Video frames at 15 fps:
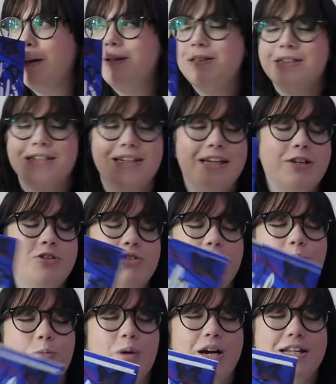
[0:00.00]
just
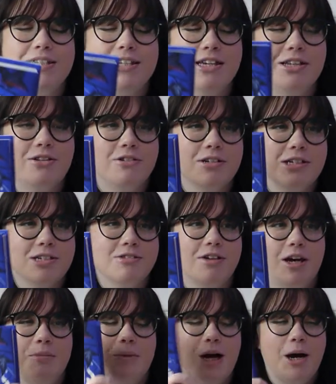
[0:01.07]
literally words cannot
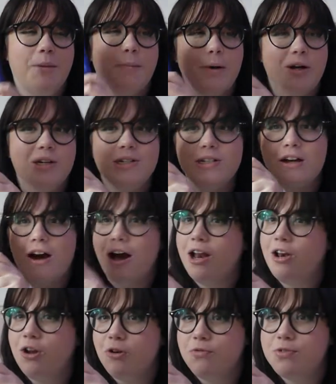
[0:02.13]
describe how much I
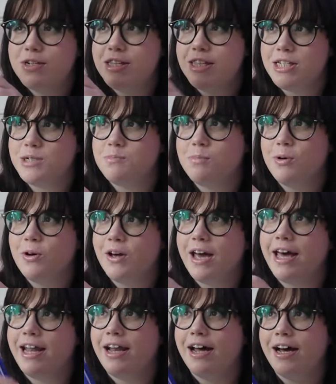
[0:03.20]
loved this book.
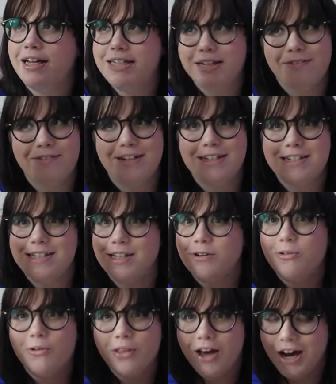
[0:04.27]
And I definitely see
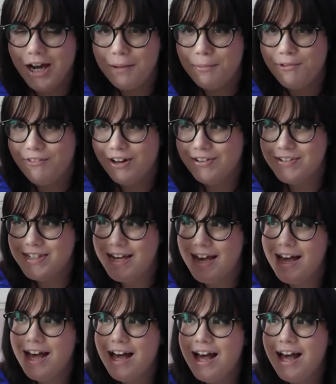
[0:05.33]
all the hype around it.